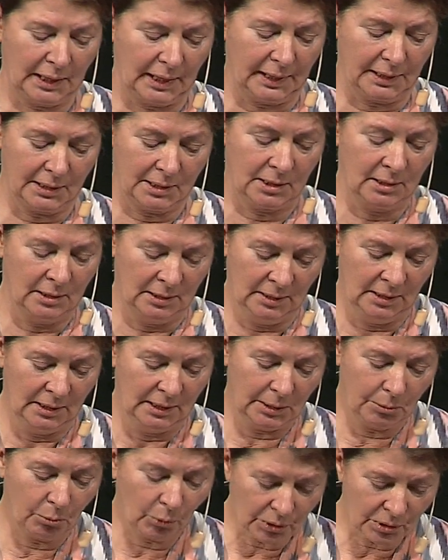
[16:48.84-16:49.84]
that.
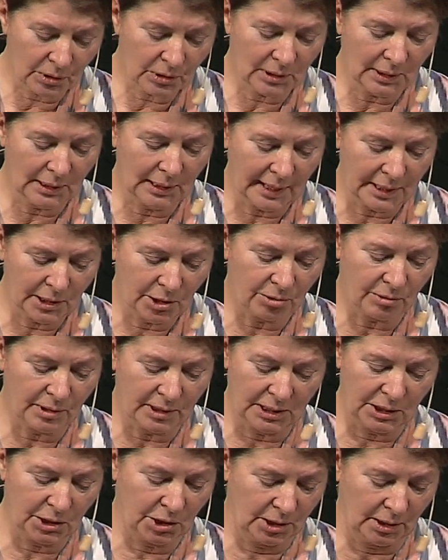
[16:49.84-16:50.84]
It wasn't a later
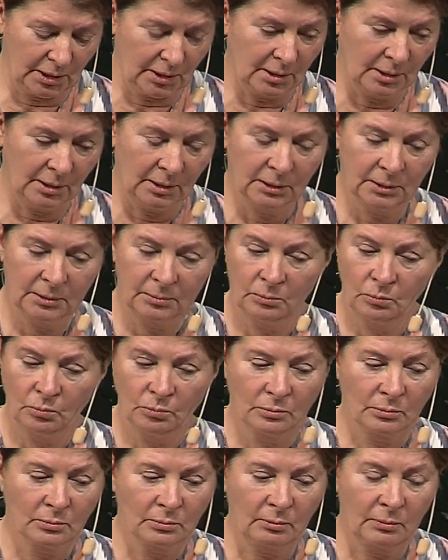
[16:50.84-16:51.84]
addition.
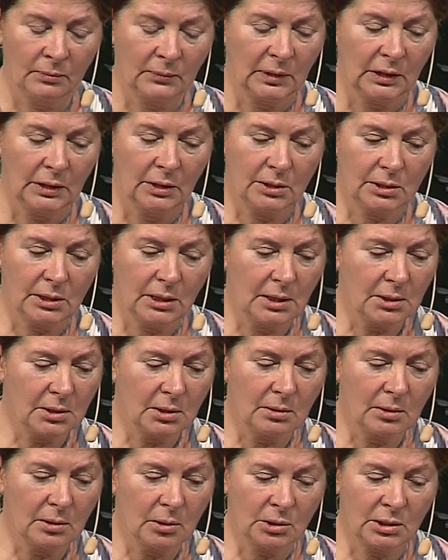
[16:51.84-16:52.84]
There's a
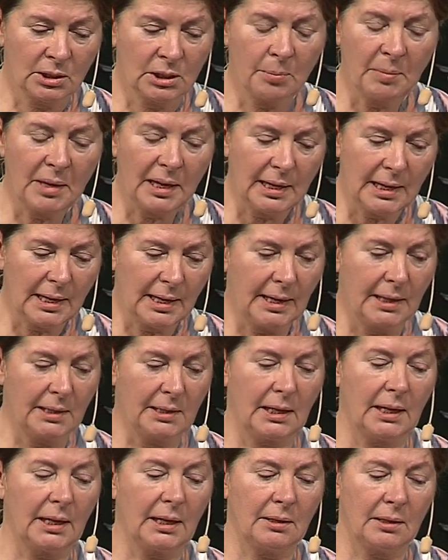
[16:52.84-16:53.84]
sommelier
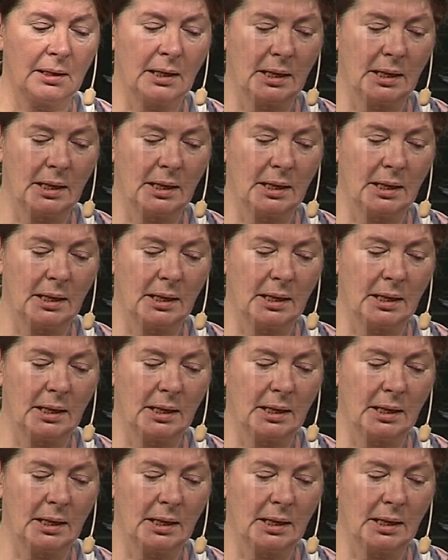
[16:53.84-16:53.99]
there